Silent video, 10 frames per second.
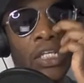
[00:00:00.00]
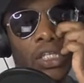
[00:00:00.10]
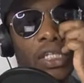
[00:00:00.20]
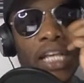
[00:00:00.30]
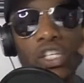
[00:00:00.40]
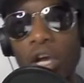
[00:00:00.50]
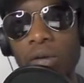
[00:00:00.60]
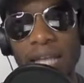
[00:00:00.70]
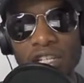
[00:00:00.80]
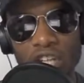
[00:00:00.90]
Sancho
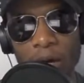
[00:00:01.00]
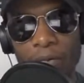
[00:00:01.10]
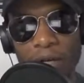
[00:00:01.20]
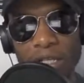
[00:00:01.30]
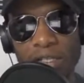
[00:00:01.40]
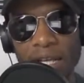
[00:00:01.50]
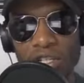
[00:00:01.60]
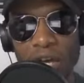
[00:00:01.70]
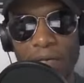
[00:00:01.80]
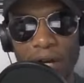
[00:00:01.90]

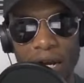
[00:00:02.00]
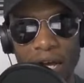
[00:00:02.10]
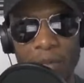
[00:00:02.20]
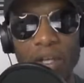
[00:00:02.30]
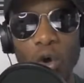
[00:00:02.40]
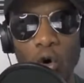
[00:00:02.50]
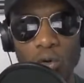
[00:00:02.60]
for club all